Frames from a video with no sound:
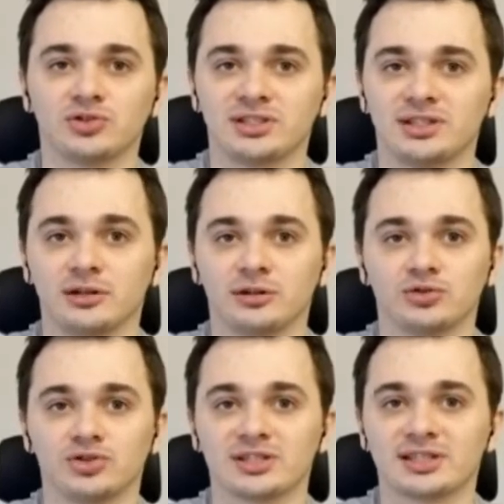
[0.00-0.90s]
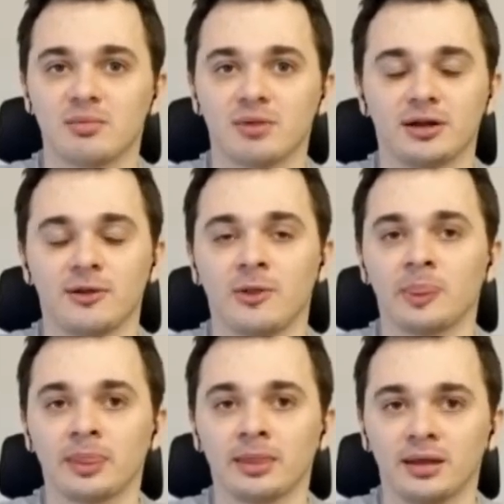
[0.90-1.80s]
is proof
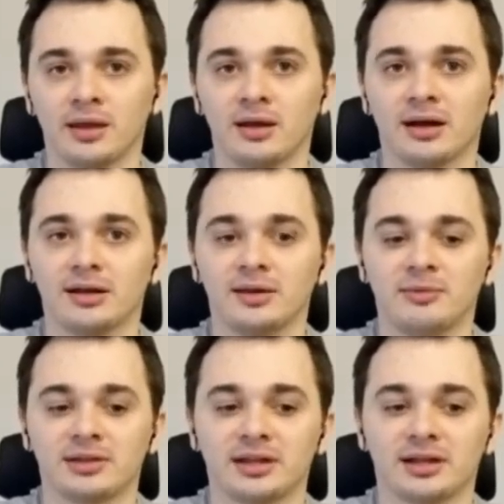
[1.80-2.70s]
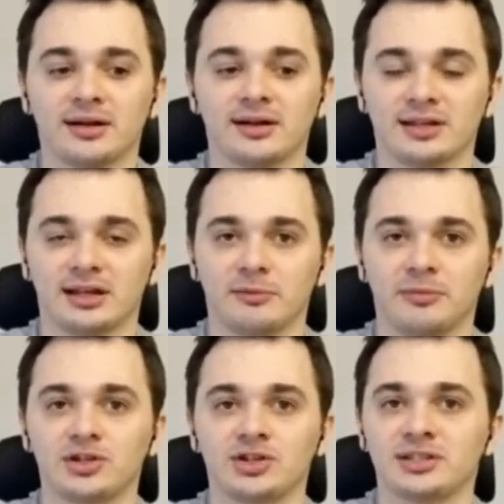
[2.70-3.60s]
that an adversary
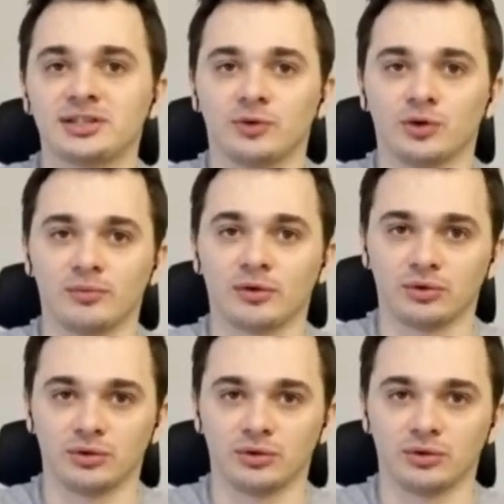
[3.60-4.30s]
should be